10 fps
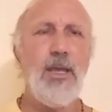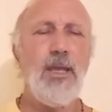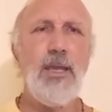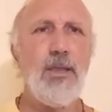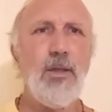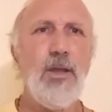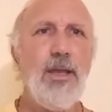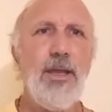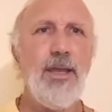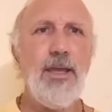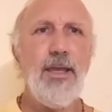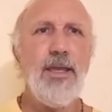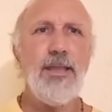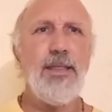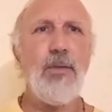
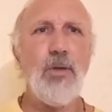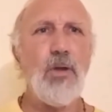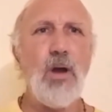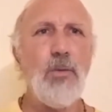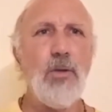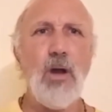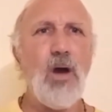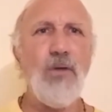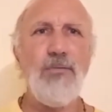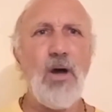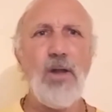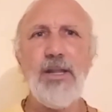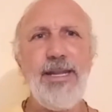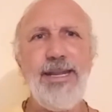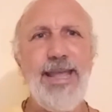we're all
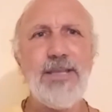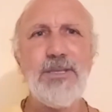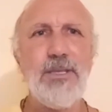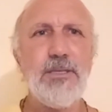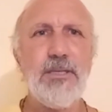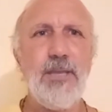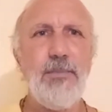falling in ecstasy,